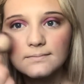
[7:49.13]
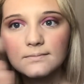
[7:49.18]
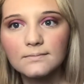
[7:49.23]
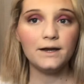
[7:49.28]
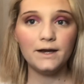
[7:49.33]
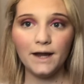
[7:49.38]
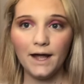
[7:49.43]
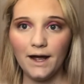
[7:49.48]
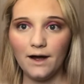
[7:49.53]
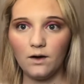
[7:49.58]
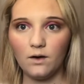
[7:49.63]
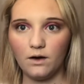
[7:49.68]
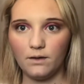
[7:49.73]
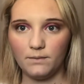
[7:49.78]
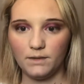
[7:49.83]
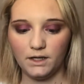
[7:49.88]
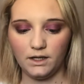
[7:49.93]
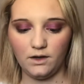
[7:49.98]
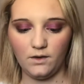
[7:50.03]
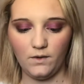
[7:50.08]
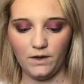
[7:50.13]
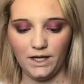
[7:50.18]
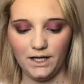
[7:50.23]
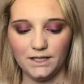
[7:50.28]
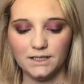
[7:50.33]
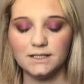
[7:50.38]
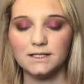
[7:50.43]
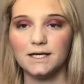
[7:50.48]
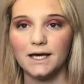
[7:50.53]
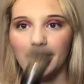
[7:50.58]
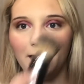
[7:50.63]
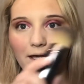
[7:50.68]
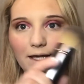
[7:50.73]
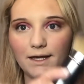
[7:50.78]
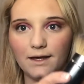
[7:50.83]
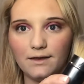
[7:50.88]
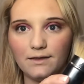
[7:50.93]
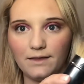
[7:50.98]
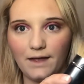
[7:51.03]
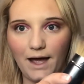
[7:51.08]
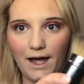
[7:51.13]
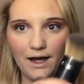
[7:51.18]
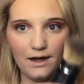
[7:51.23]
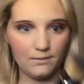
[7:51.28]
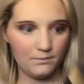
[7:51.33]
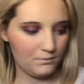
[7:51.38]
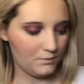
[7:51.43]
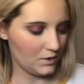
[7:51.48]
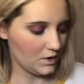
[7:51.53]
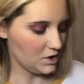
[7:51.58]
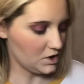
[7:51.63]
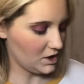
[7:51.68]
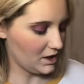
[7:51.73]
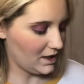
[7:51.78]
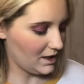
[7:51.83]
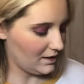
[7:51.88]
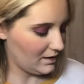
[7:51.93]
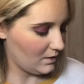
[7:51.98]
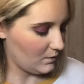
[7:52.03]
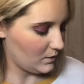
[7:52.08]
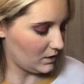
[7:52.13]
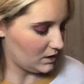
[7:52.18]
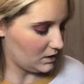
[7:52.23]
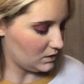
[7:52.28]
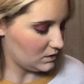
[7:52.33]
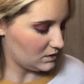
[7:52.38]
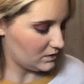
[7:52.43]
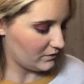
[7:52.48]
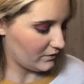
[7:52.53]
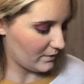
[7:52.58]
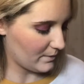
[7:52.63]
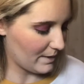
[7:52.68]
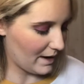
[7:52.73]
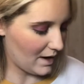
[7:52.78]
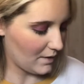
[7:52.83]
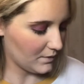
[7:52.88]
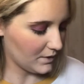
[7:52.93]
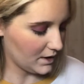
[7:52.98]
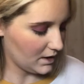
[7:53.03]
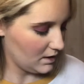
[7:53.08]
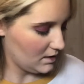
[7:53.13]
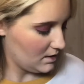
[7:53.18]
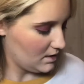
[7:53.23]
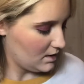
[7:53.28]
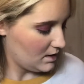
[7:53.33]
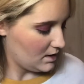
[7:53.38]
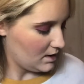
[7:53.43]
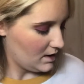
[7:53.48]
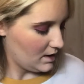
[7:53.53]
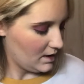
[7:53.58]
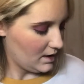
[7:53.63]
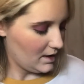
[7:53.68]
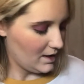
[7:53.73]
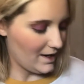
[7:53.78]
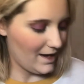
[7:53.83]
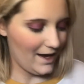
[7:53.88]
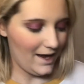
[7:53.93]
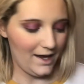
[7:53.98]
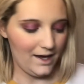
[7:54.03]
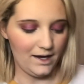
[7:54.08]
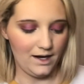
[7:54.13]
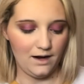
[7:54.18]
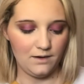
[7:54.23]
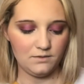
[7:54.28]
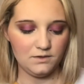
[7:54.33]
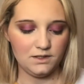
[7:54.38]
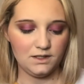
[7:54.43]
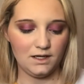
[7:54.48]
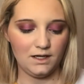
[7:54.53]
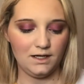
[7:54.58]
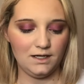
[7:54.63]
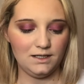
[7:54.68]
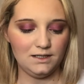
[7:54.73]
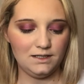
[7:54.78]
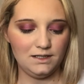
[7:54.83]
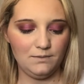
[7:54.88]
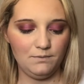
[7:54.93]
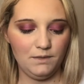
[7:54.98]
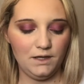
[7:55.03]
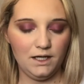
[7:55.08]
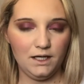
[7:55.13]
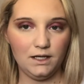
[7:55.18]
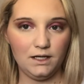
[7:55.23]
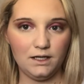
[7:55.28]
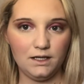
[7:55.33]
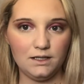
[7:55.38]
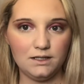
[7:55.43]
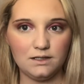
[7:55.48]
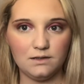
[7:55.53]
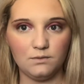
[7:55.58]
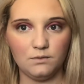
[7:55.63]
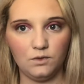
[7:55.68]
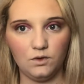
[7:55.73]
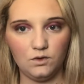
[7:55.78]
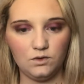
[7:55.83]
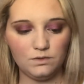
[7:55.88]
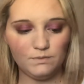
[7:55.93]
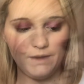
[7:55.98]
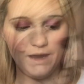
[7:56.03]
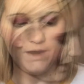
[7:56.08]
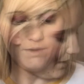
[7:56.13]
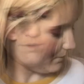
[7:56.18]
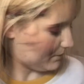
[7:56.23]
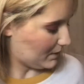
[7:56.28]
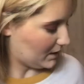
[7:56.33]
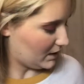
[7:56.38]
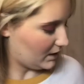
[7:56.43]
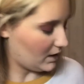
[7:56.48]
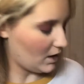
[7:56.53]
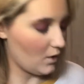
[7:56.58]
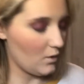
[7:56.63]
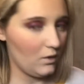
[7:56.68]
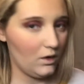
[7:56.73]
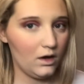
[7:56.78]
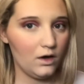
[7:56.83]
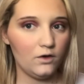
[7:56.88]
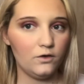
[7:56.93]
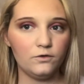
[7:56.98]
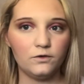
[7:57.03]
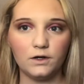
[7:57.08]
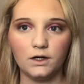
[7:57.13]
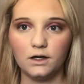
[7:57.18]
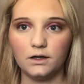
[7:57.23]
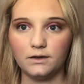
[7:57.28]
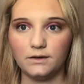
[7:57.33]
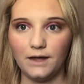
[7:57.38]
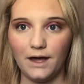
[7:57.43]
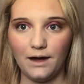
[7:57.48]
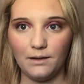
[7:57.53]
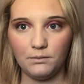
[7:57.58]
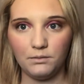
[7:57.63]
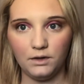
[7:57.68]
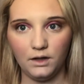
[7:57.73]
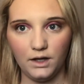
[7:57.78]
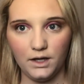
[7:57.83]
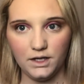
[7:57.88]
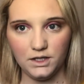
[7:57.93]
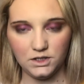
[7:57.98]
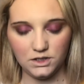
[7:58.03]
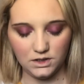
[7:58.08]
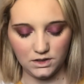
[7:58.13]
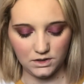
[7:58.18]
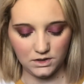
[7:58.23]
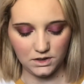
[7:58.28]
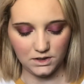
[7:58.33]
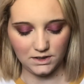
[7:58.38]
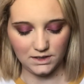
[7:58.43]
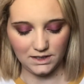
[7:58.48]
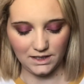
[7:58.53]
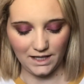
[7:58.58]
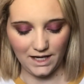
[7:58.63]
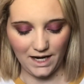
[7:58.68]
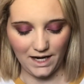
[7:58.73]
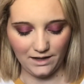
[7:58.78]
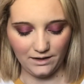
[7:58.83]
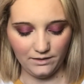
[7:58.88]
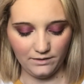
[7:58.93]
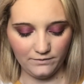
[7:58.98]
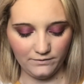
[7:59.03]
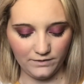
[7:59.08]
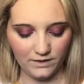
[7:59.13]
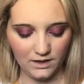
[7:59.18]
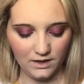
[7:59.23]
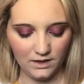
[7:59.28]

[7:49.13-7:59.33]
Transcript: Now I'm going to go ahead and take that brush again that we used for powder, and I'm just going to dip it in some loose powder. I'm going to go over that blush just to kind of